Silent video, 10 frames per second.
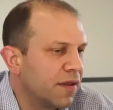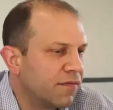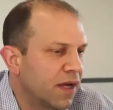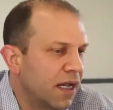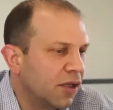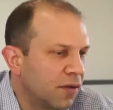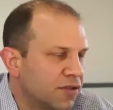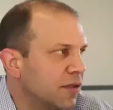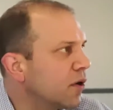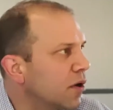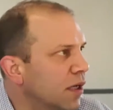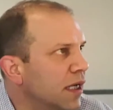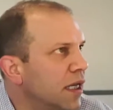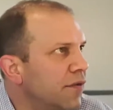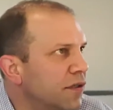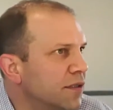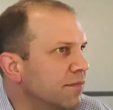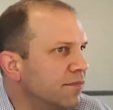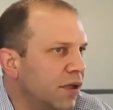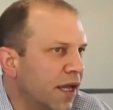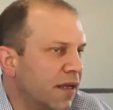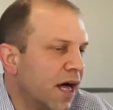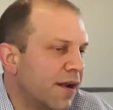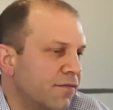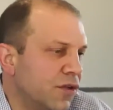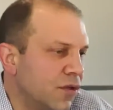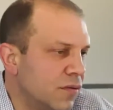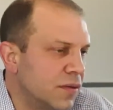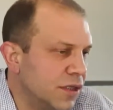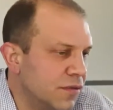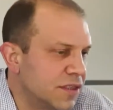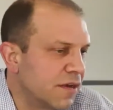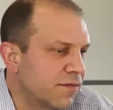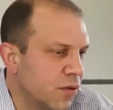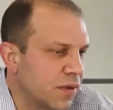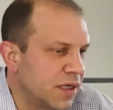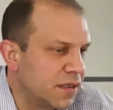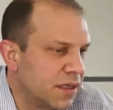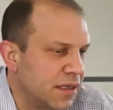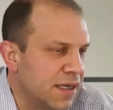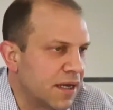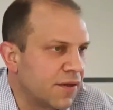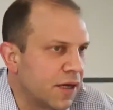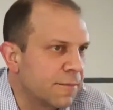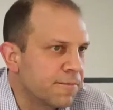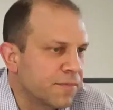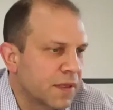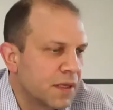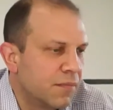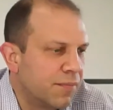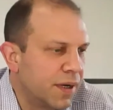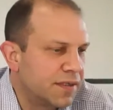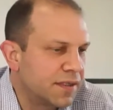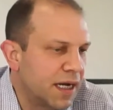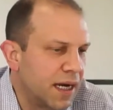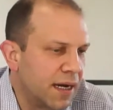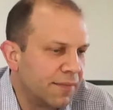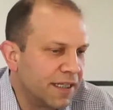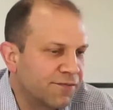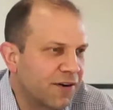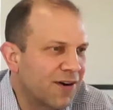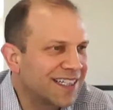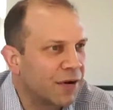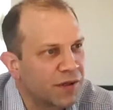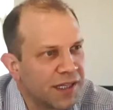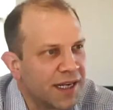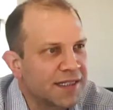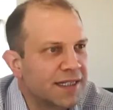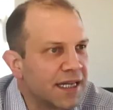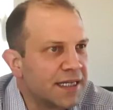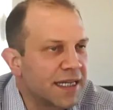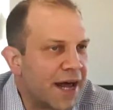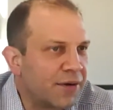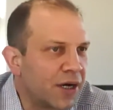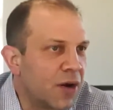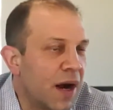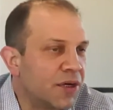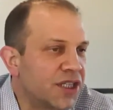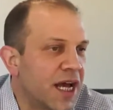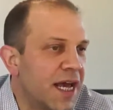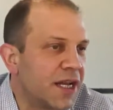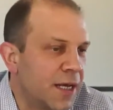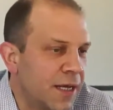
They've got Logan Street Market, and there's some a lot of new new stuff going in, in down there. But um, as far as like what the next thing is, I don't know. I wish I had